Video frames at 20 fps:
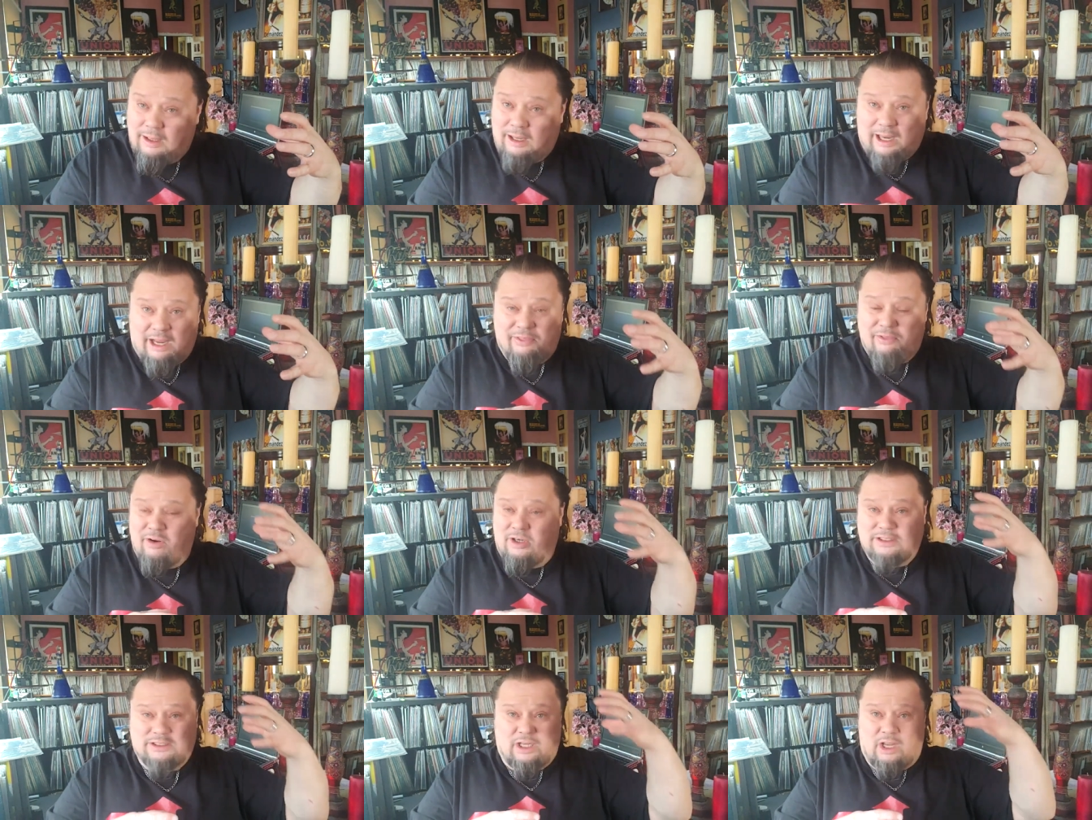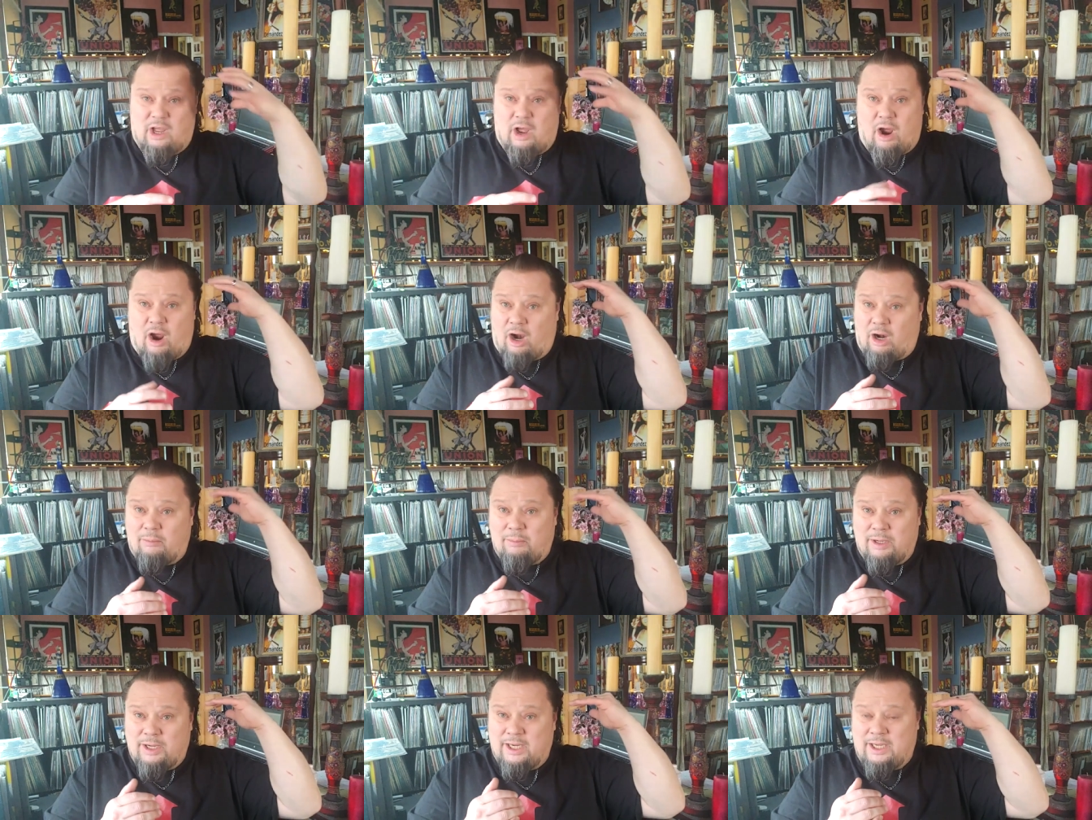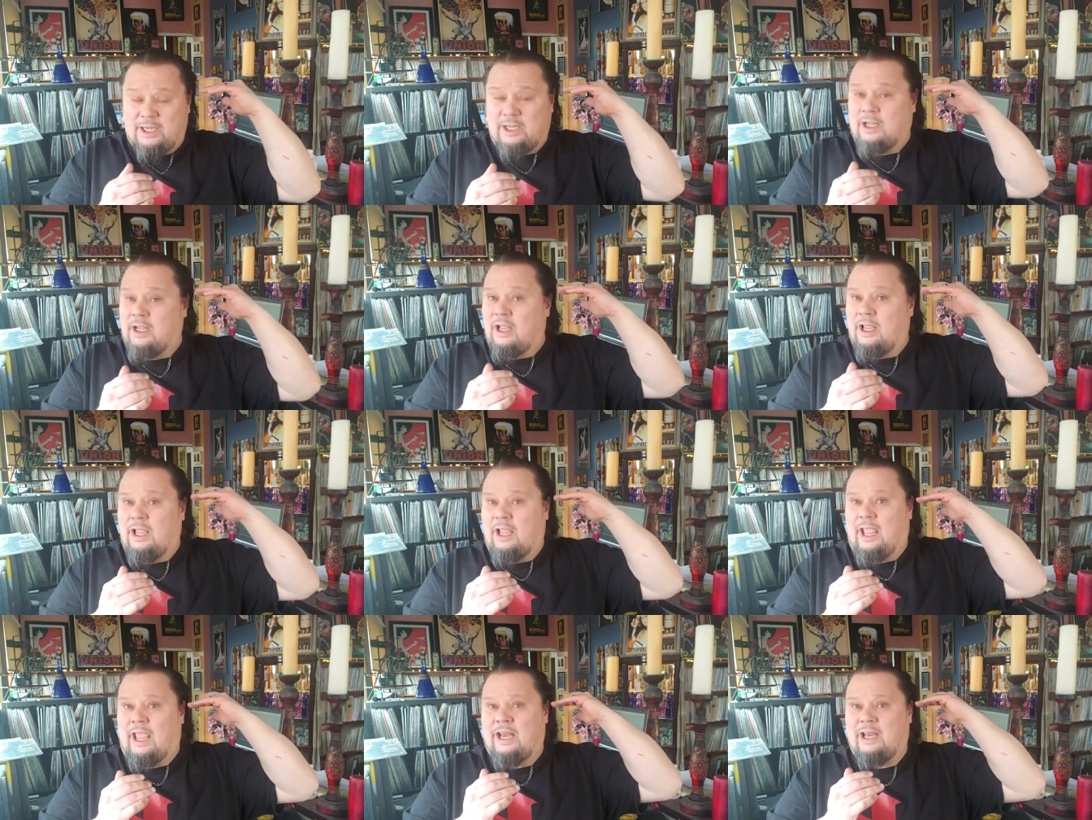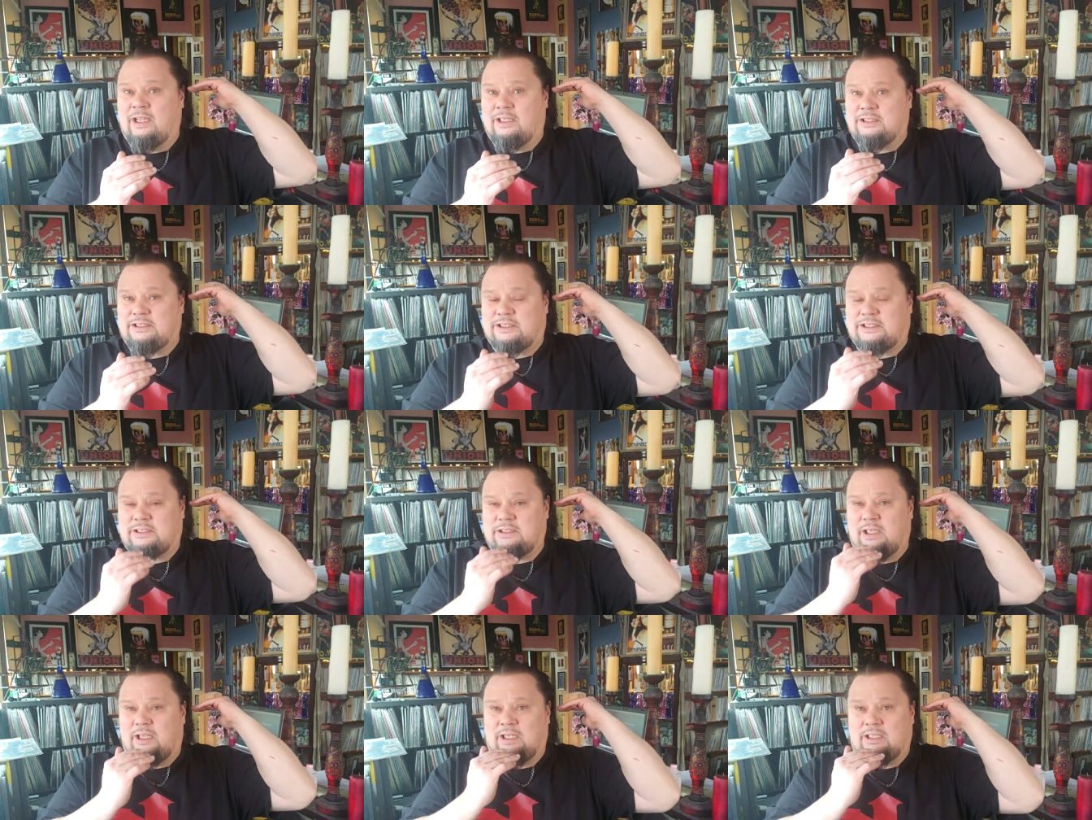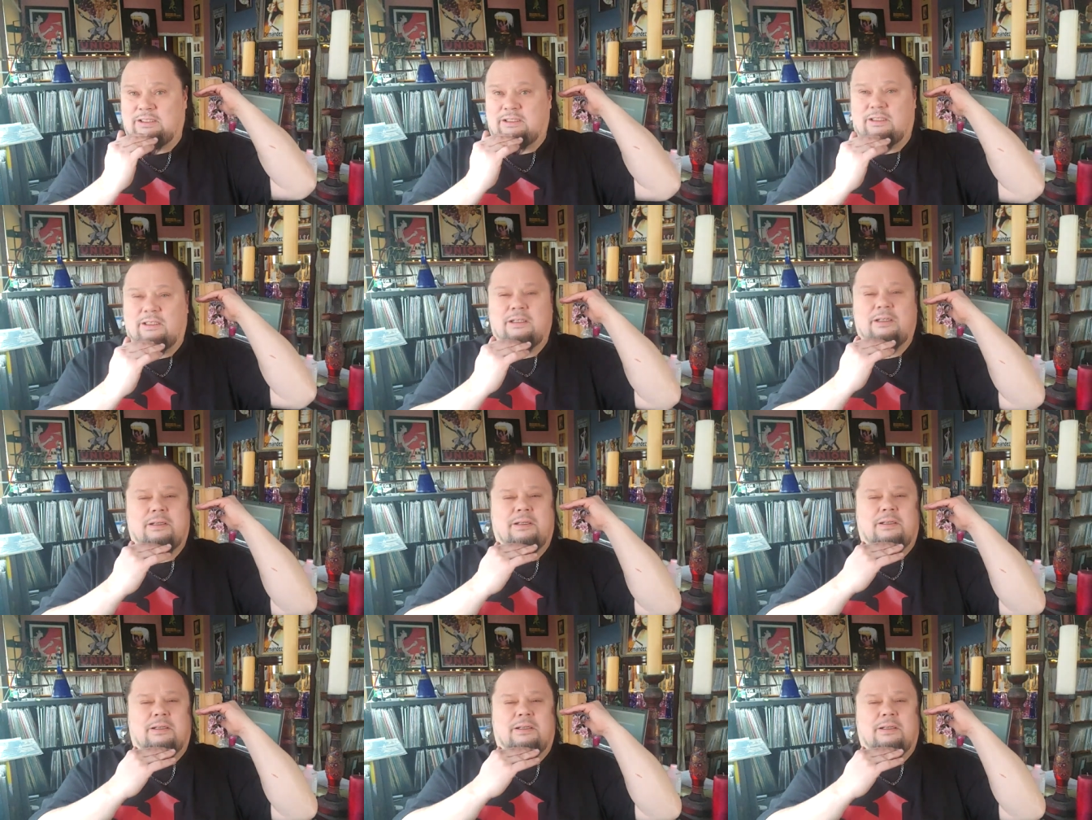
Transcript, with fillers: And there's a harmony and a, uh,